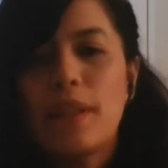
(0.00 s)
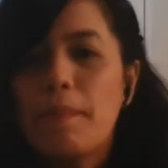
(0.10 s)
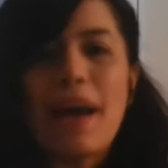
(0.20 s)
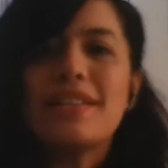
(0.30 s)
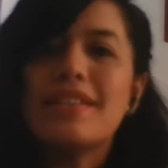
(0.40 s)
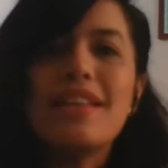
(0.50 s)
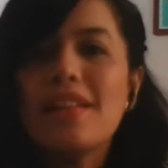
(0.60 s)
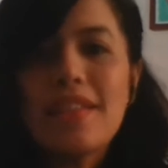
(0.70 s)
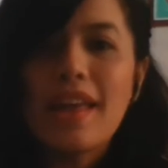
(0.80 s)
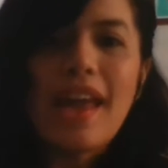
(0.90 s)
The Bastille
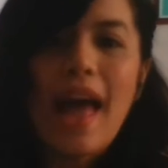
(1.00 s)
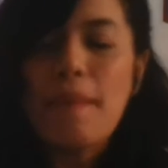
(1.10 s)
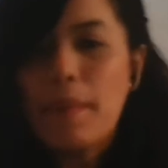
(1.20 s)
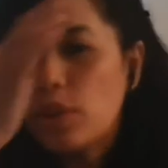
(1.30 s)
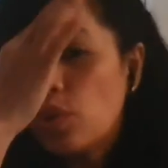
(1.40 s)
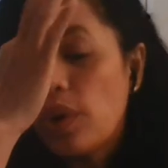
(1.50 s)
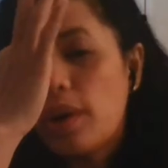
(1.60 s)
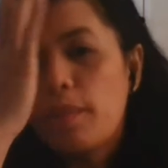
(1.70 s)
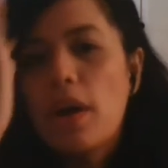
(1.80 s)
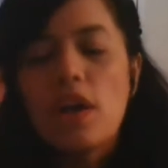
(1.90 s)
thing happened to
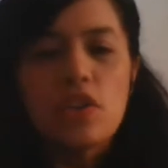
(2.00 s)
him